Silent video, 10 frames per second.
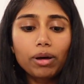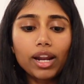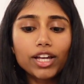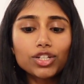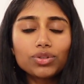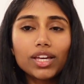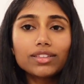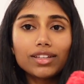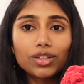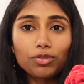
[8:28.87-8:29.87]
but I do think
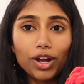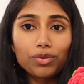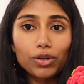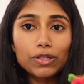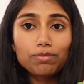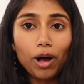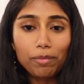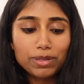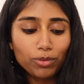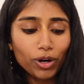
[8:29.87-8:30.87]
that the red rose
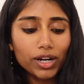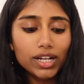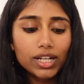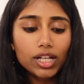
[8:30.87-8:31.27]
pops more.